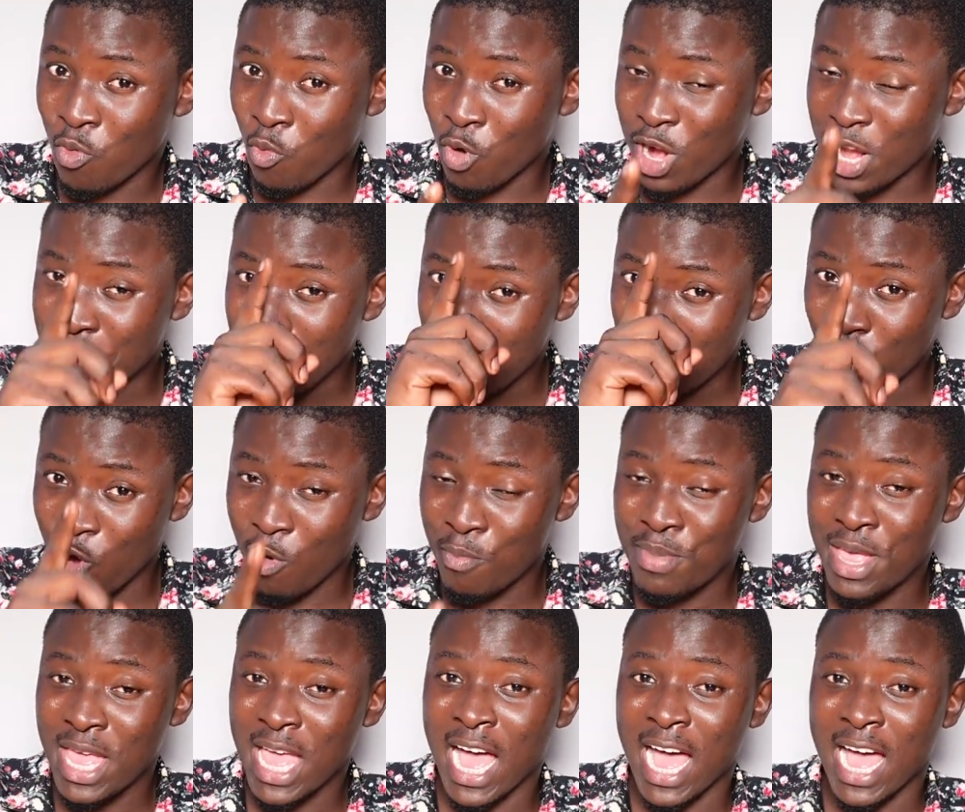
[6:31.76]
de be ye
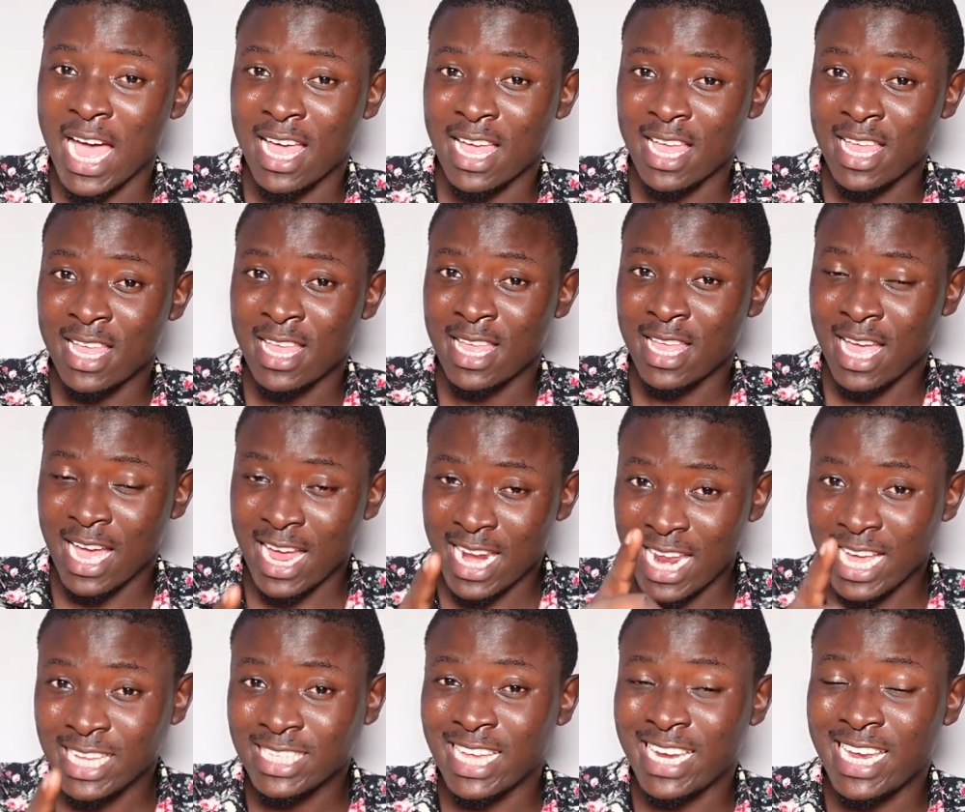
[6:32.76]
obi a
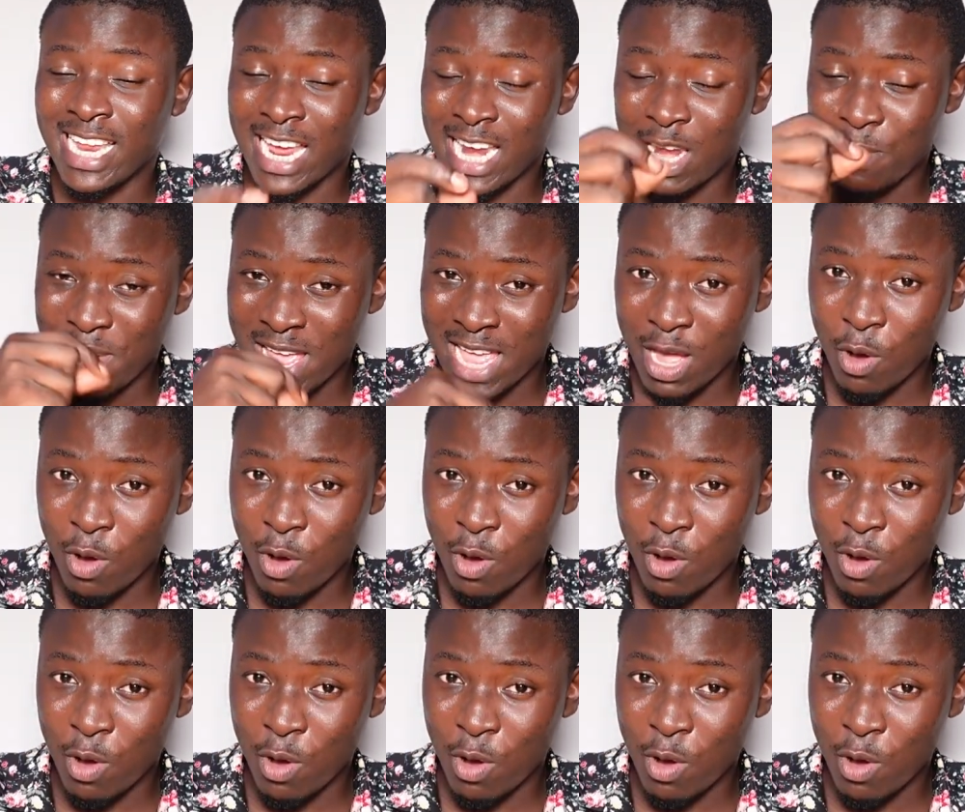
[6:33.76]
anase de be